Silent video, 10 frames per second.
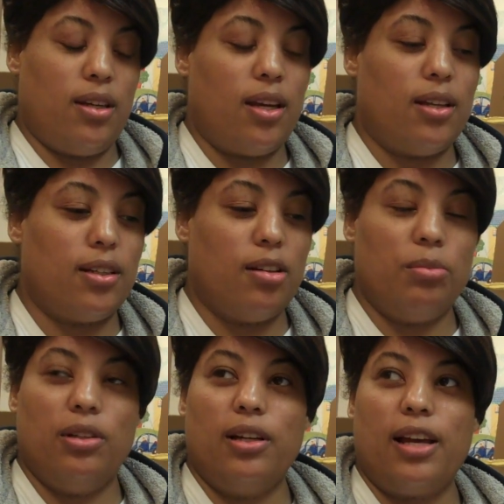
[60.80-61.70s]
in
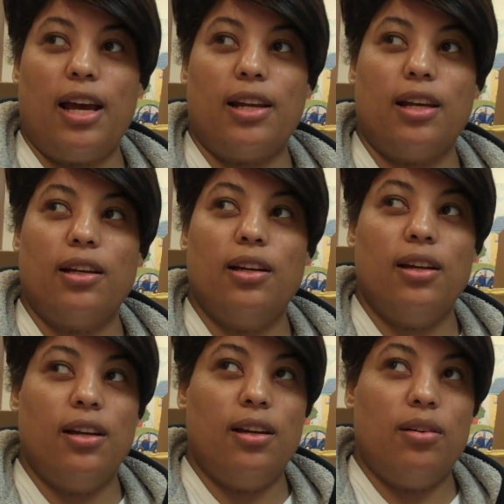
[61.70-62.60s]
communicating
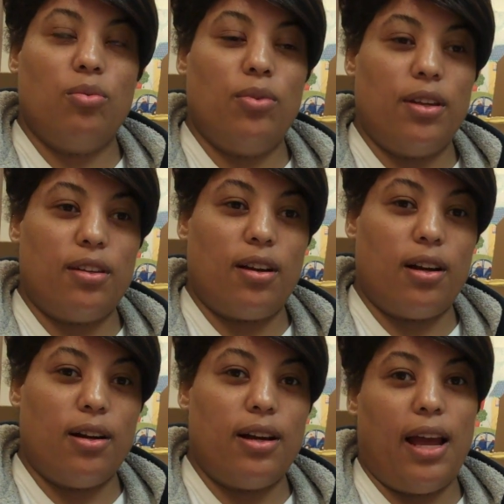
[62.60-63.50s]
with
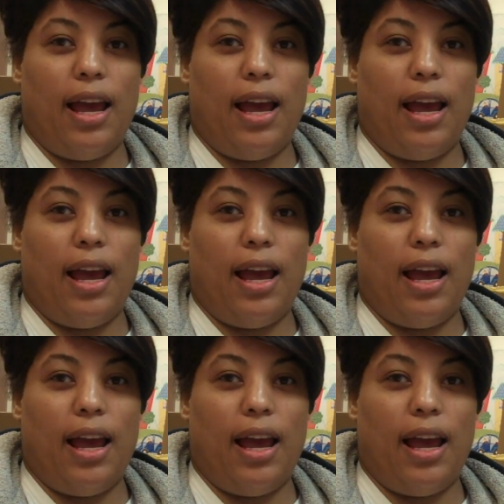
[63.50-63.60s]
her